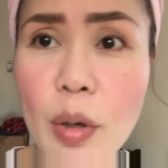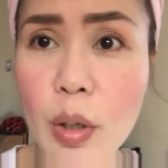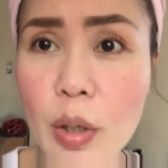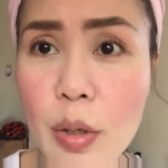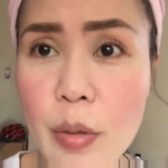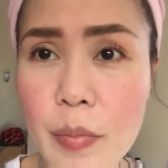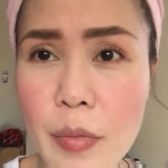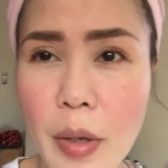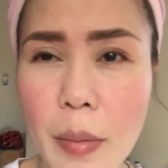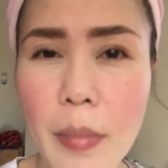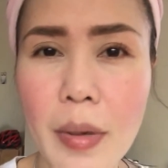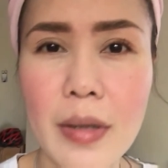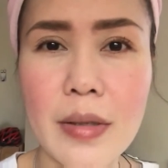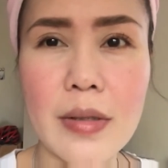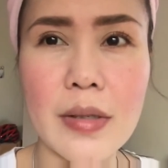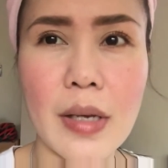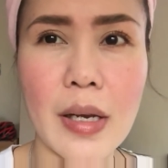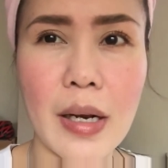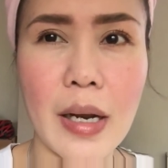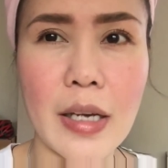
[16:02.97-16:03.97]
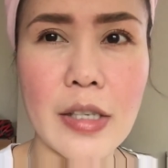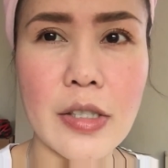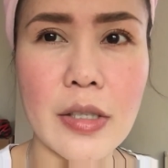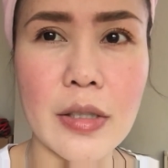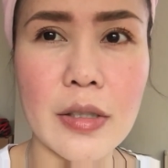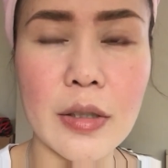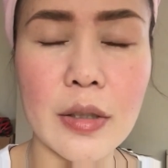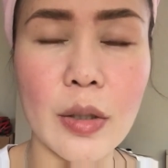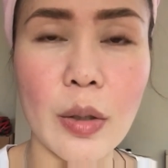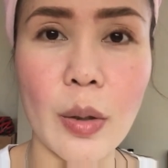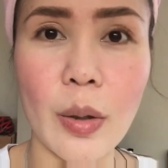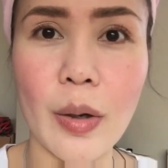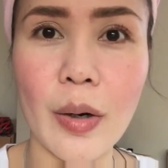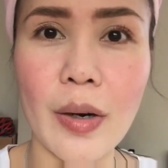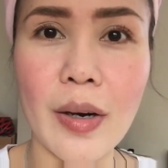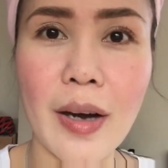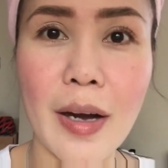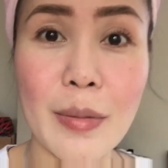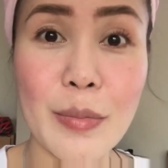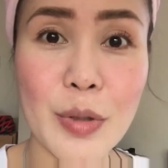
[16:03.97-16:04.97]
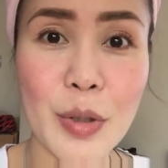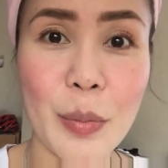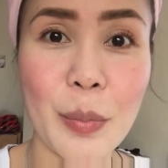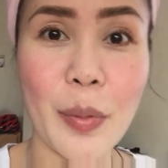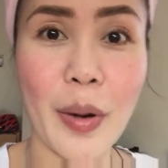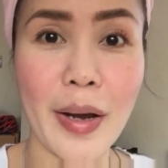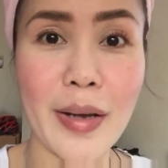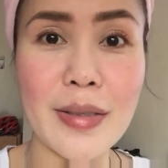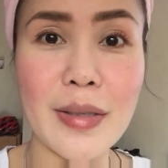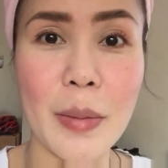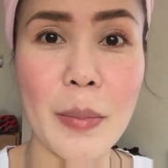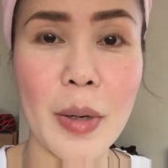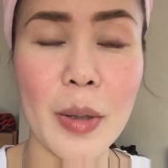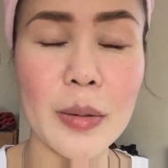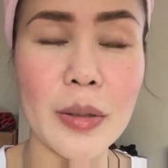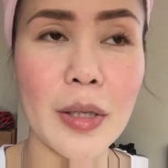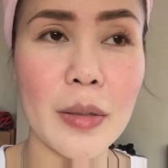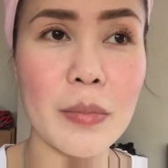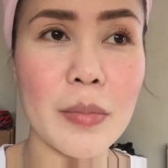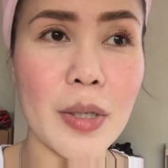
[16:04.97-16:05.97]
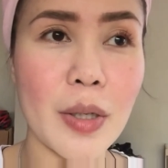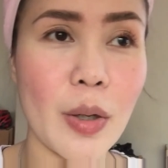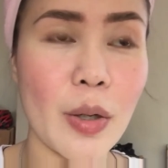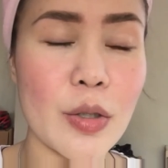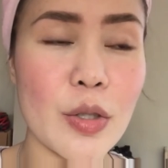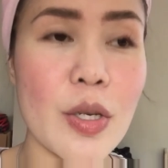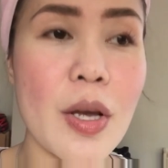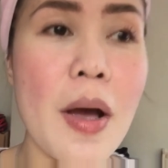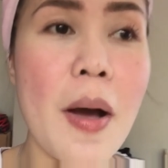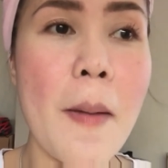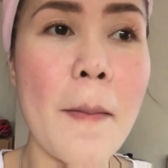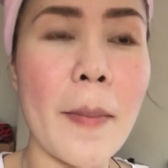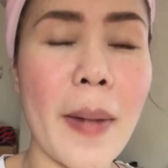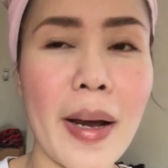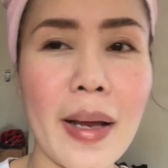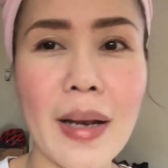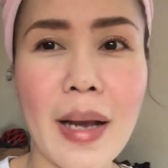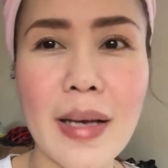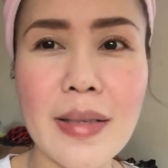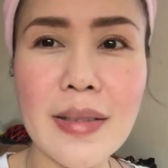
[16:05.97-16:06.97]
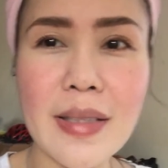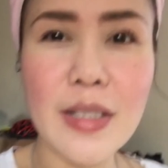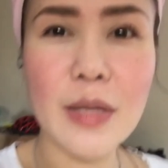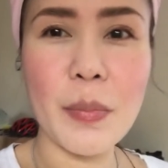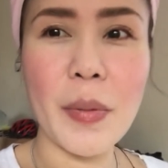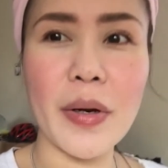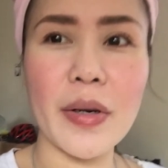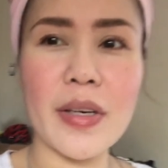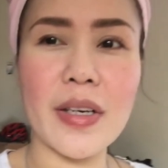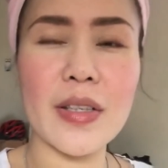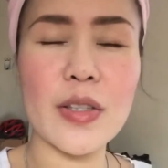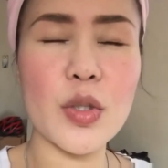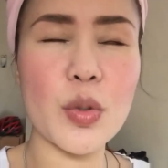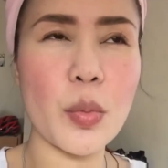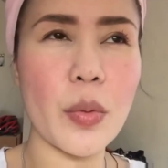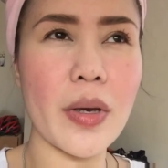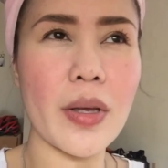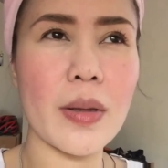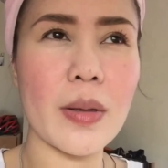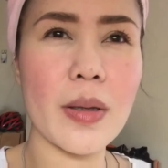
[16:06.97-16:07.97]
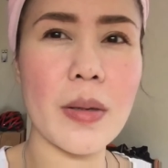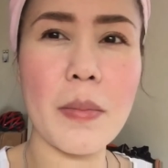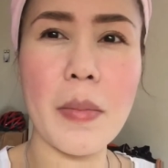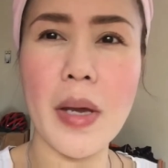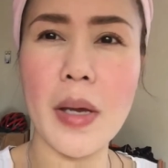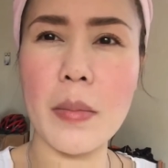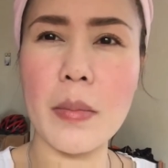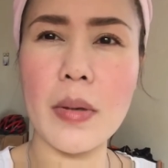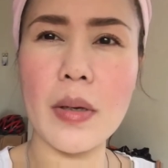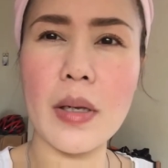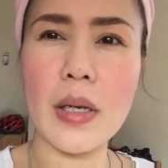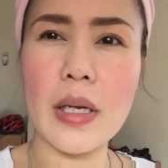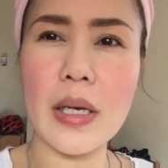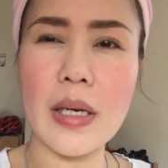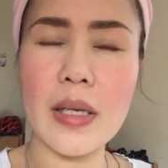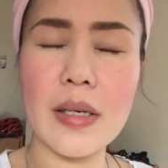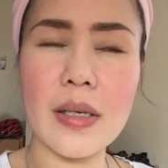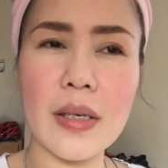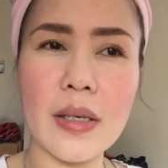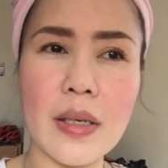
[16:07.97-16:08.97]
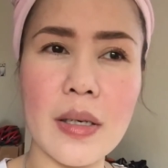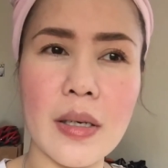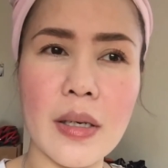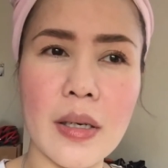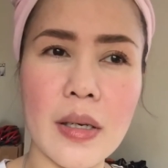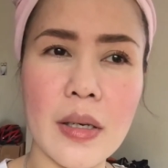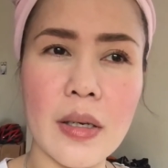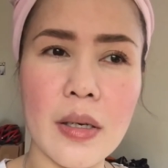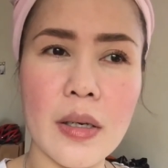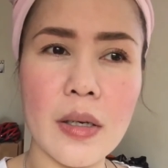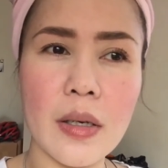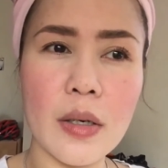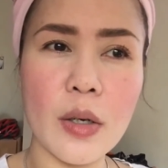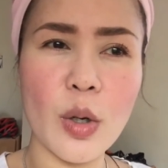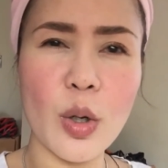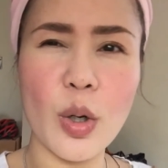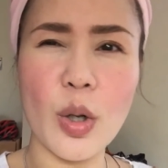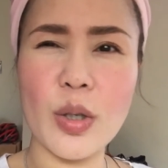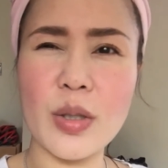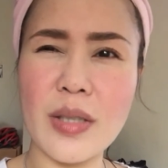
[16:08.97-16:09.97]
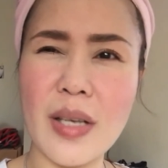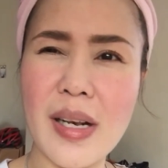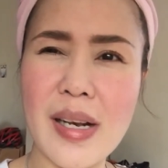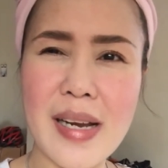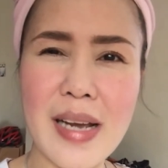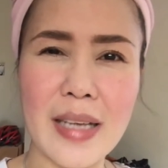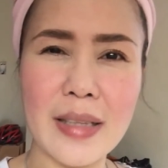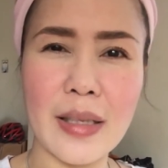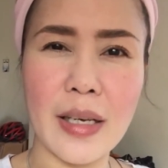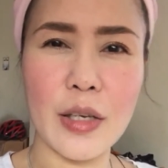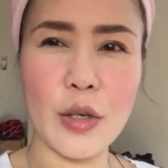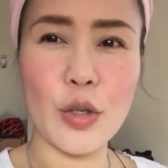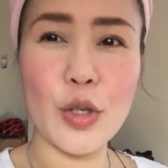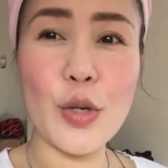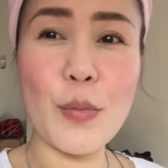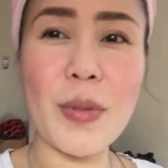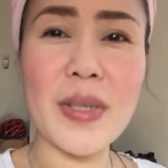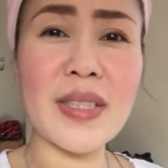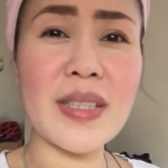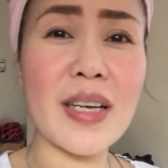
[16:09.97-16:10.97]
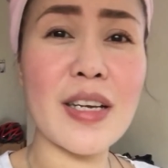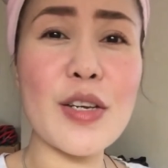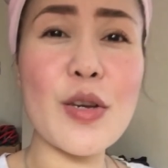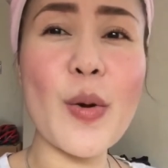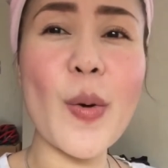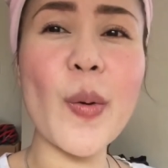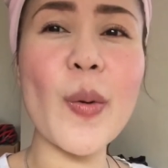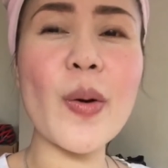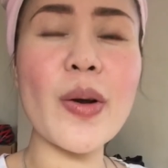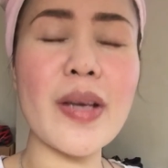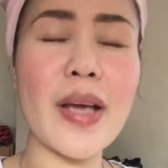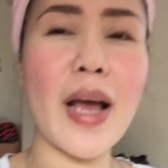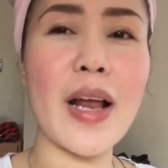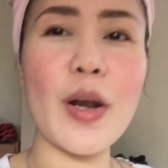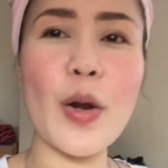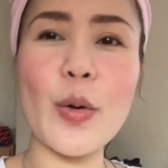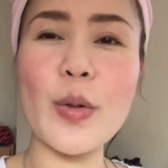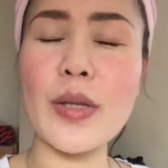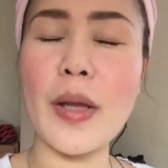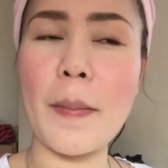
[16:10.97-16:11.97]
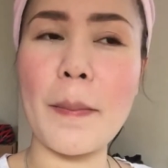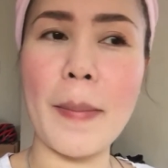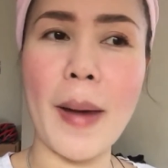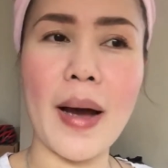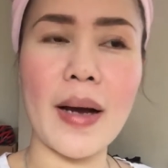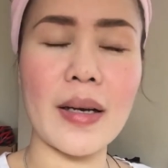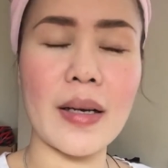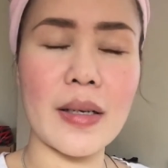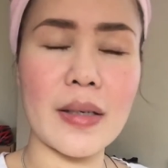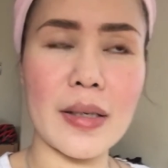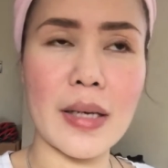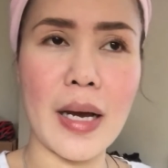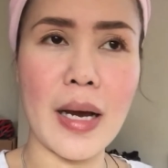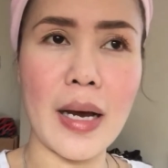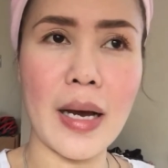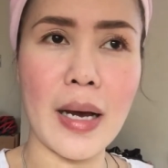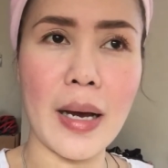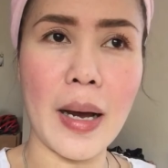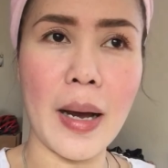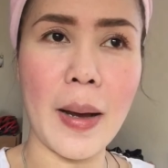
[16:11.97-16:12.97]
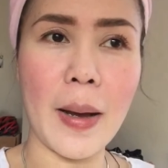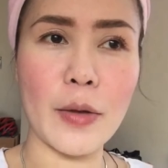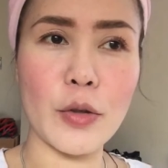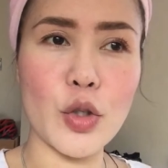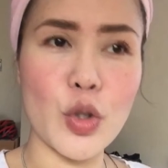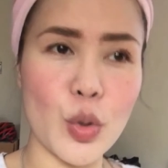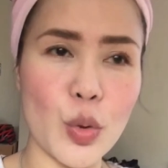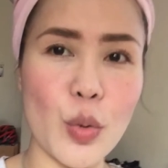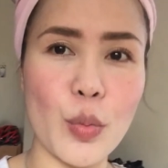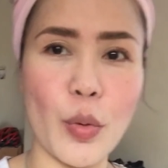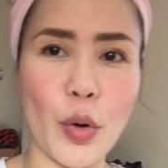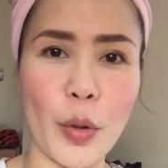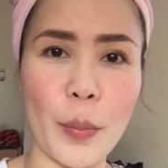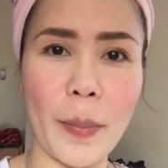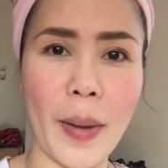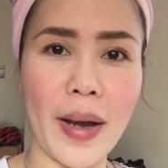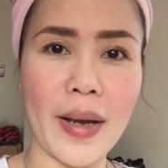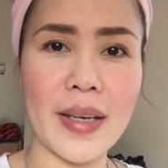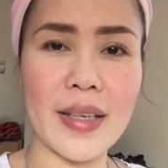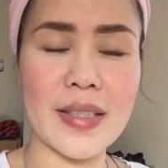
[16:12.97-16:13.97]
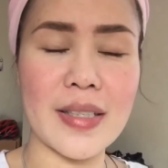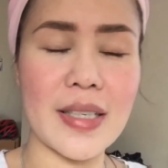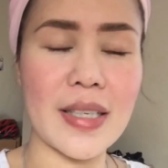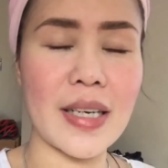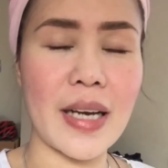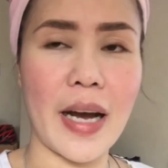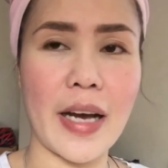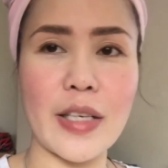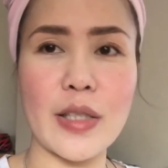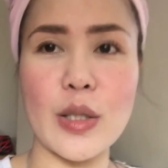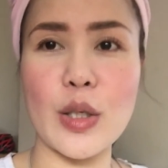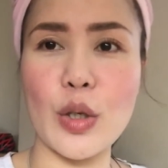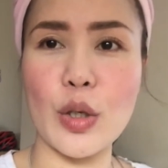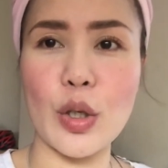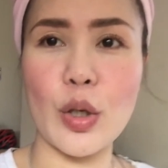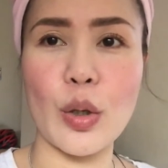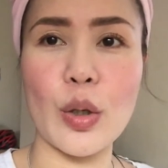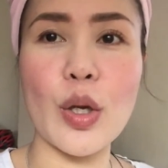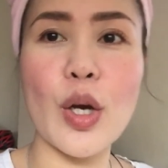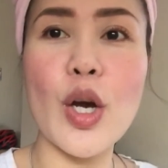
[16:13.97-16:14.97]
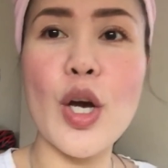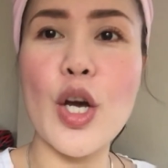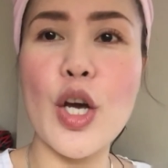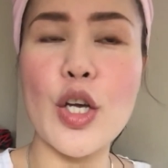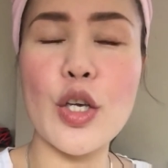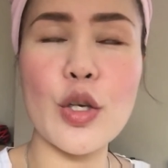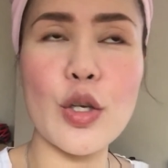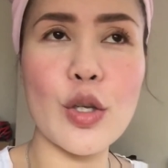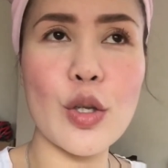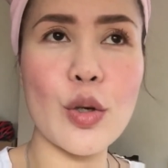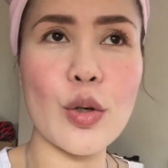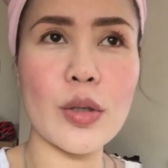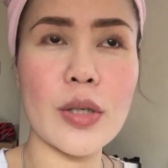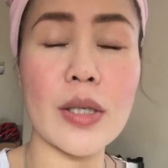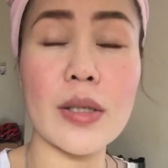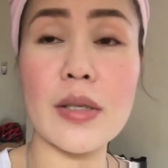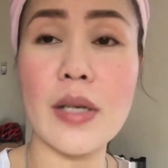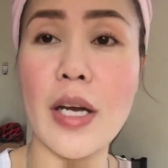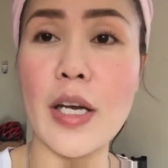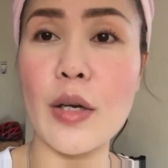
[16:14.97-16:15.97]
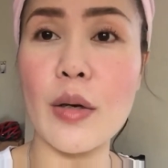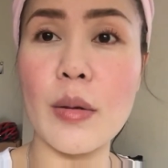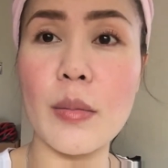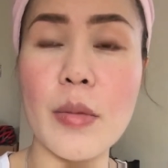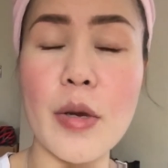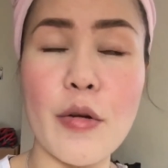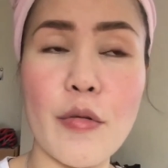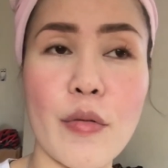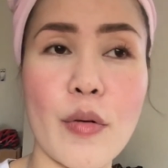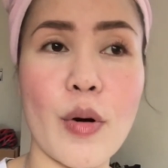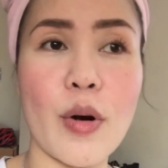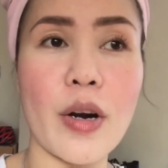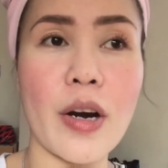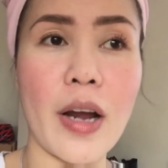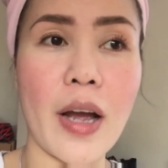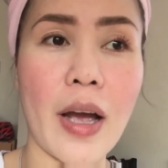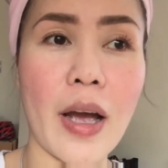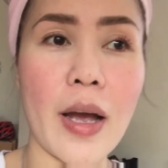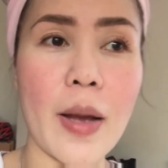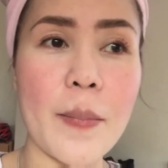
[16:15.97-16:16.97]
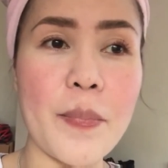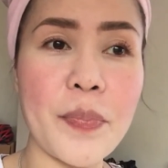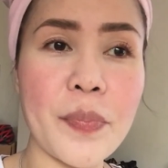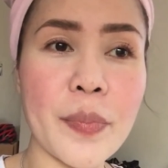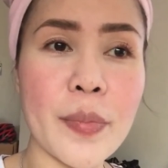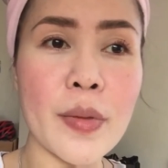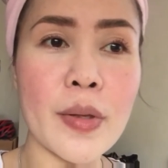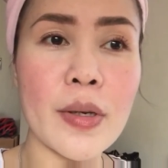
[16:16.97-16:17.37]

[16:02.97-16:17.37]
volume naman sa lashes ko. I'm surprised about that because my last experience with the Maybelline Colossal yata yun. Basta yung yellow na pack na tube or packaging, guys. Yun. Yun yung na-try ko before. And